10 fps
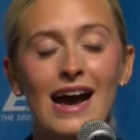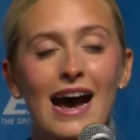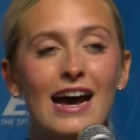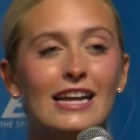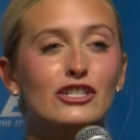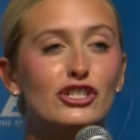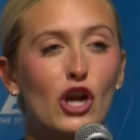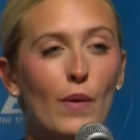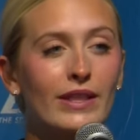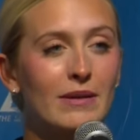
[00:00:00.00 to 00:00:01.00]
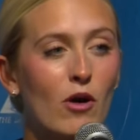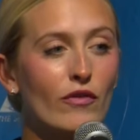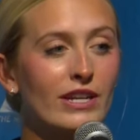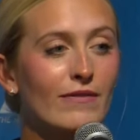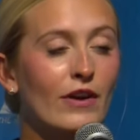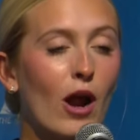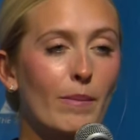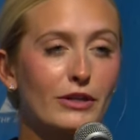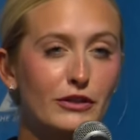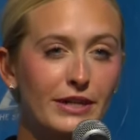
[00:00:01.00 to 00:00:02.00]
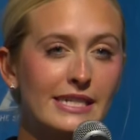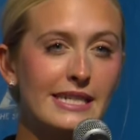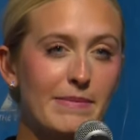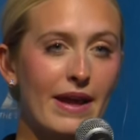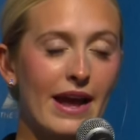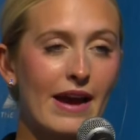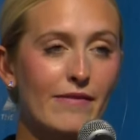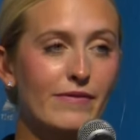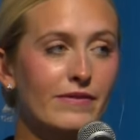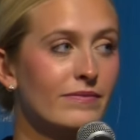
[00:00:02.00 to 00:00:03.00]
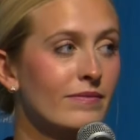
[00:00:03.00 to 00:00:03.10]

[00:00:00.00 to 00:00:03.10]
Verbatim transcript: uh, and showing them all the different opportunities they might have.